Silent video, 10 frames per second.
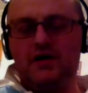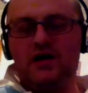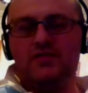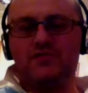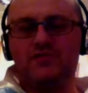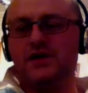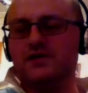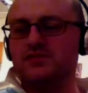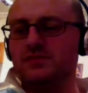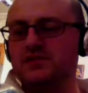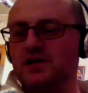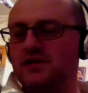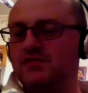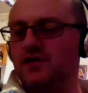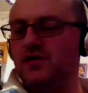from Beers from Italy
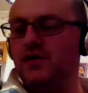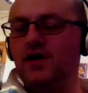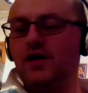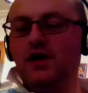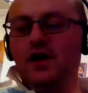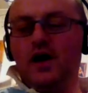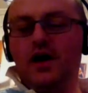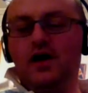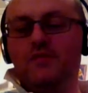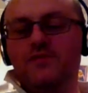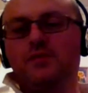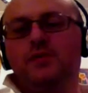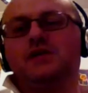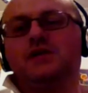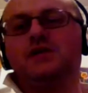for sorting
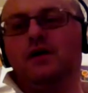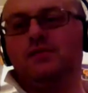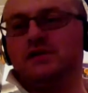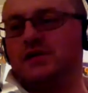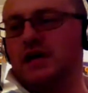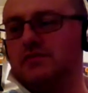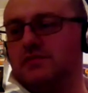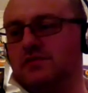us out with those discounts